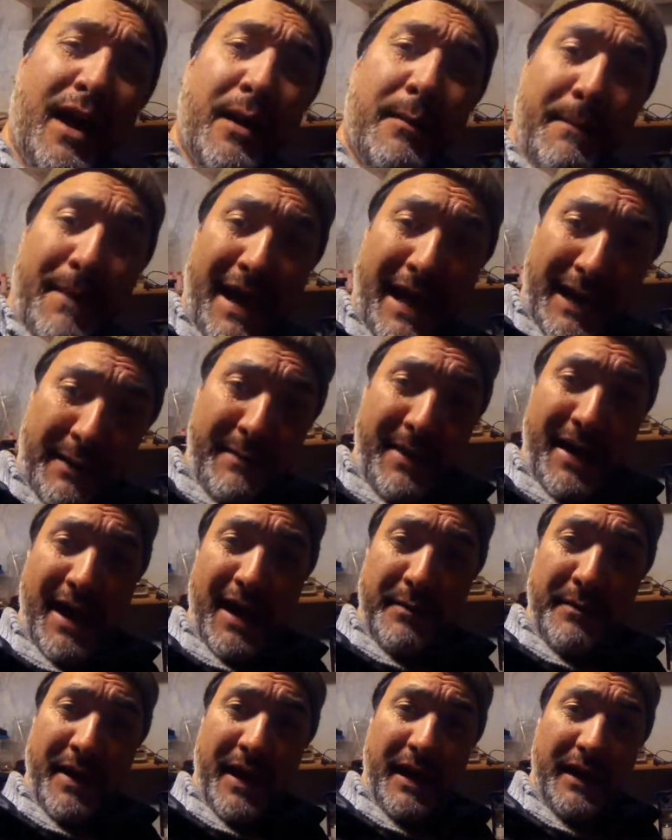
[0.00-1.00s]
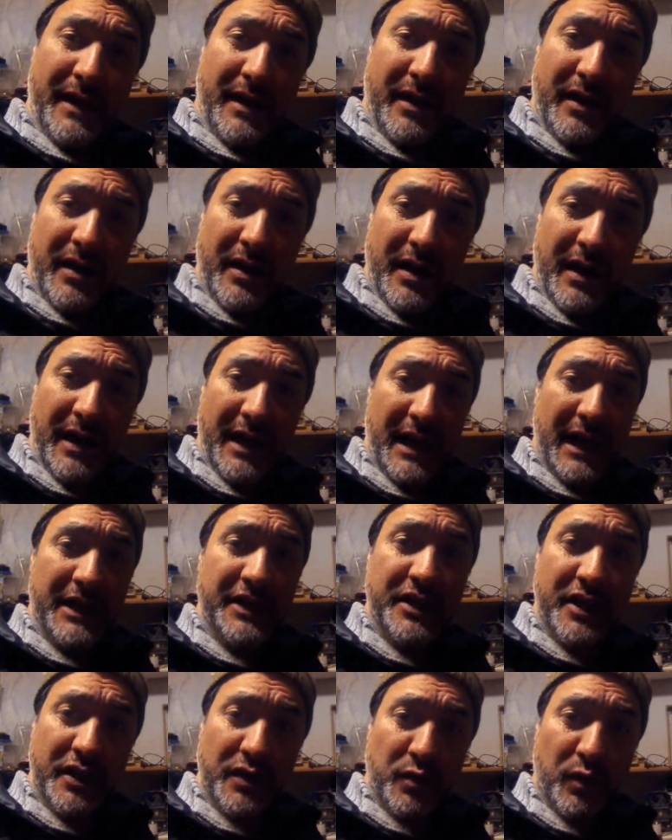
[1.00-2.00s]
Matt here, and I
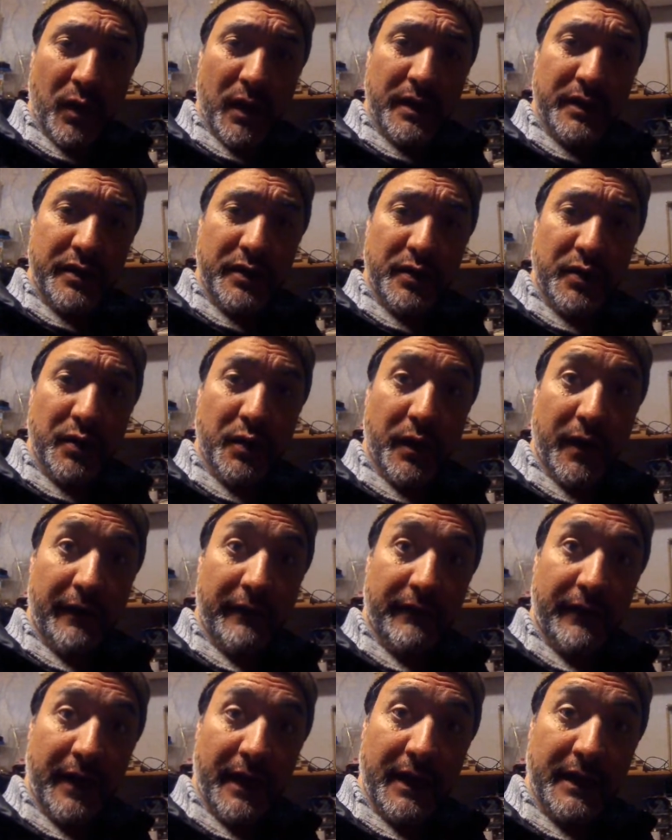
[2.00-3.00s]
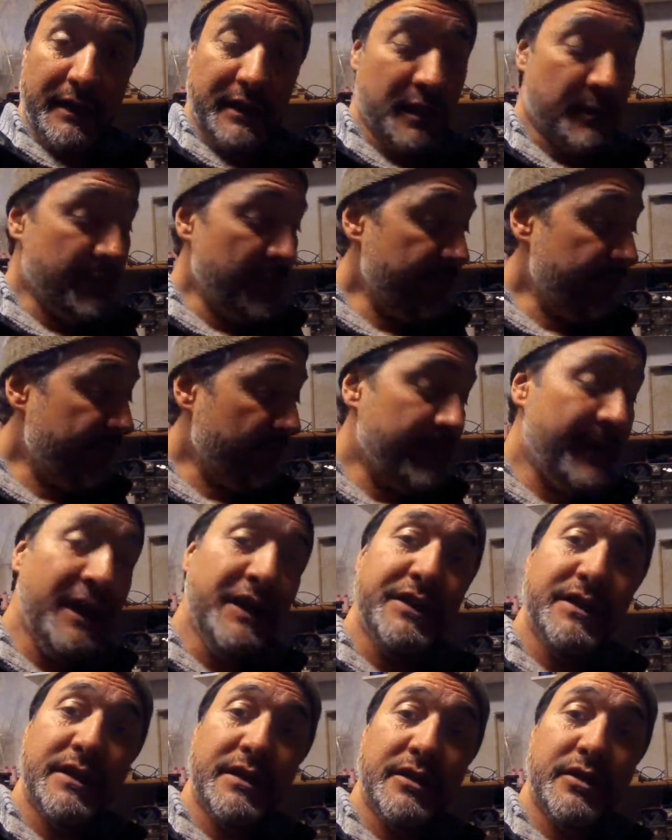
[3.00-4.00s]
just want to convey some
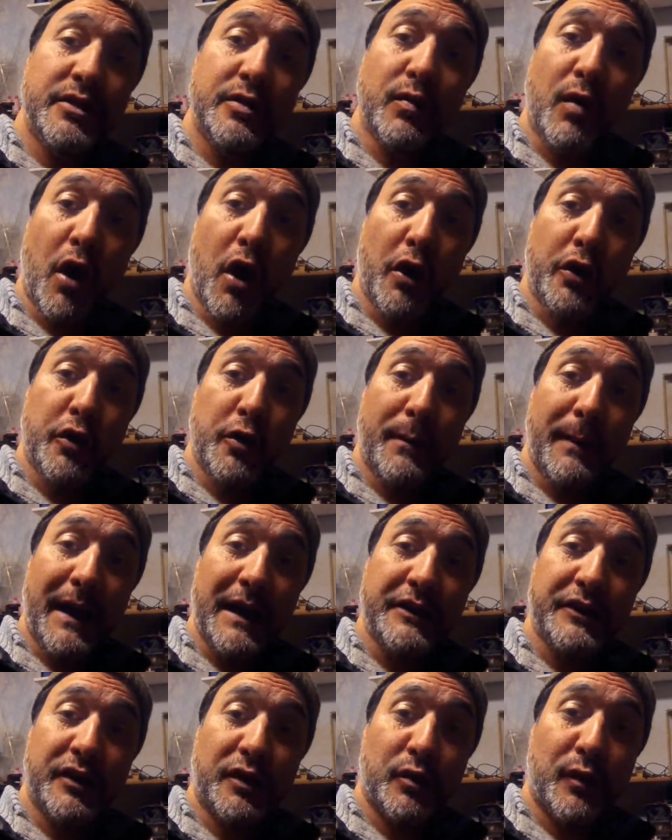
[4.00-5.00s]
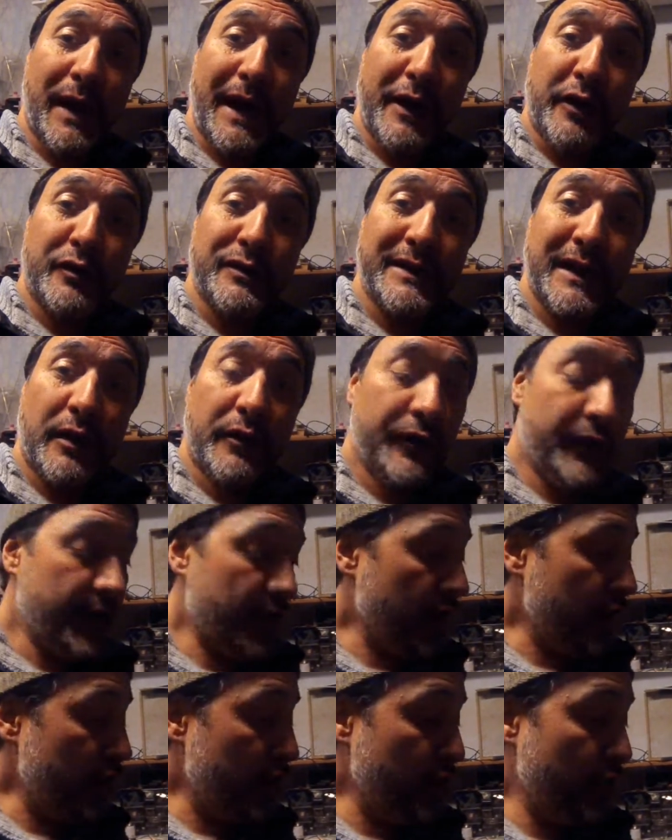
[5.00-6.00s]
information to all you bicycle riders out
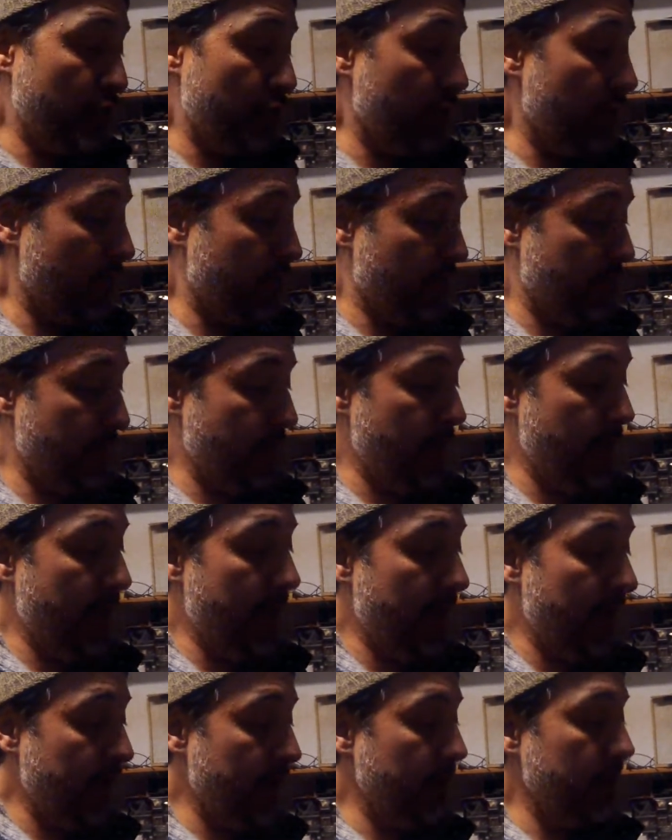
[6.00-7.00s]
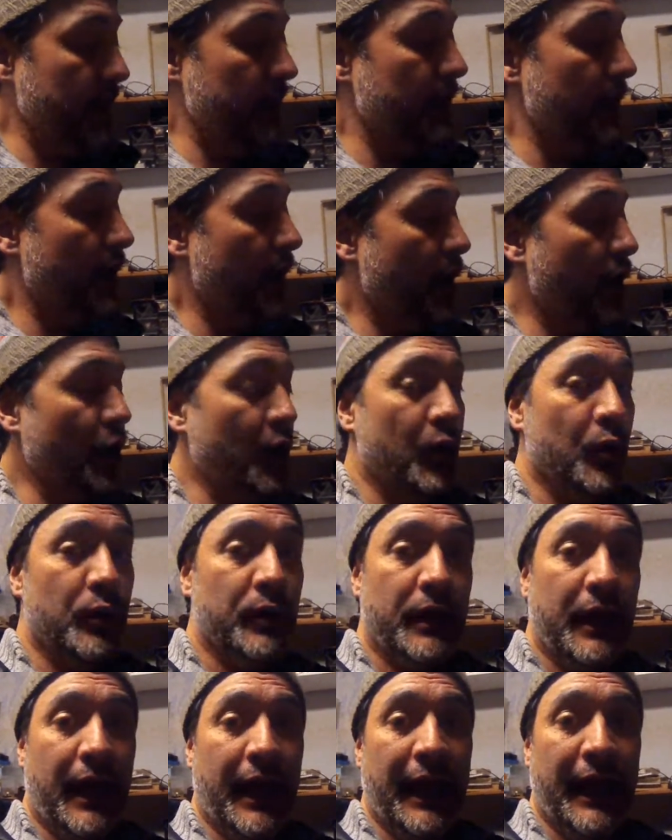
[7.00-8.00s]
there who may
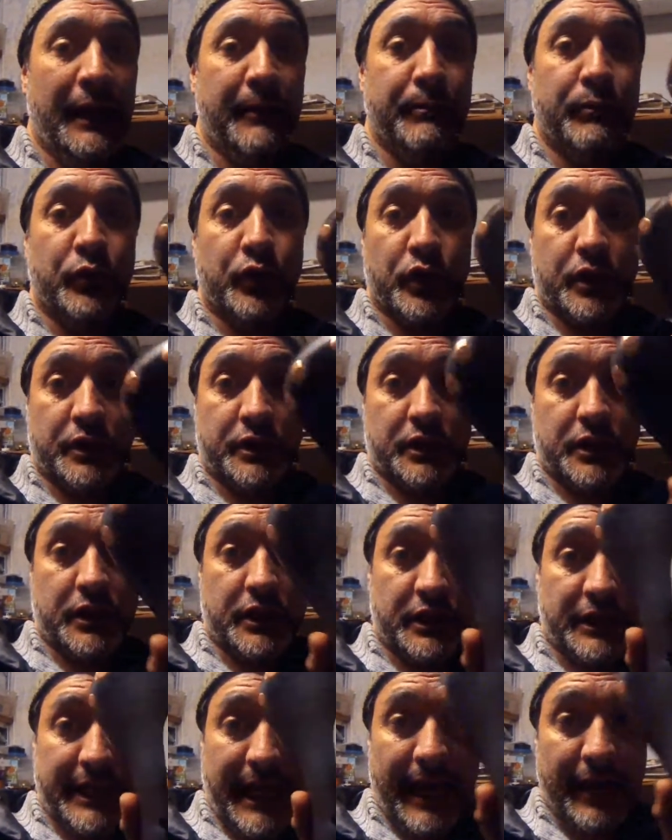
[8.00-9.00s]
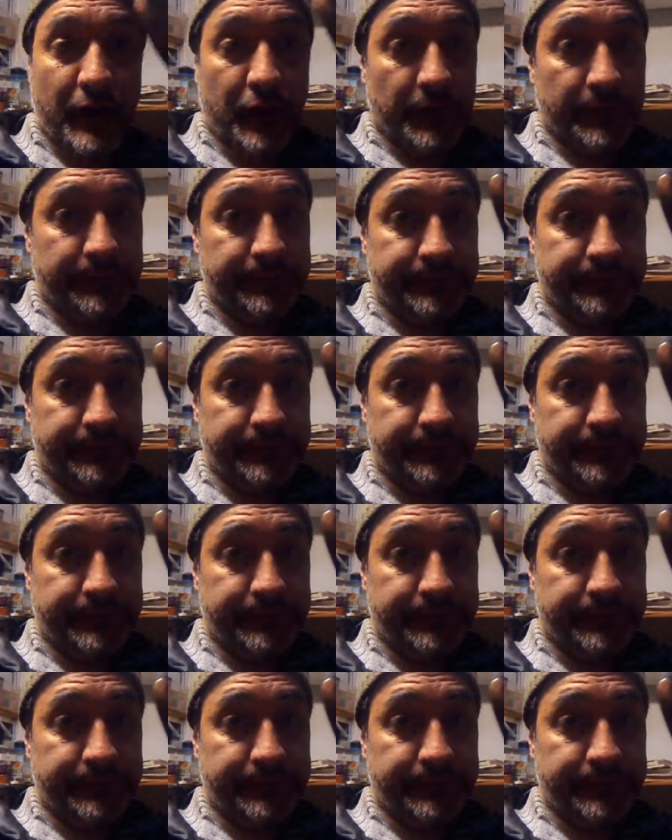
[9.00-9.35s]
own a Brooks saddle.